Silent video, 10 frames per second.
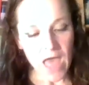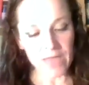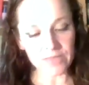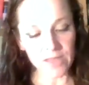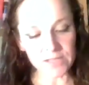
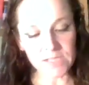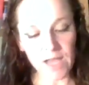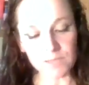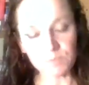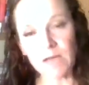and thus
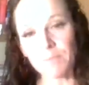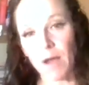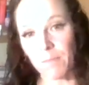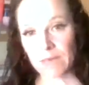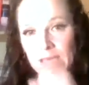tells me
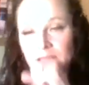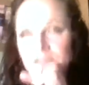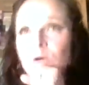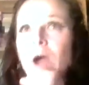about me. And so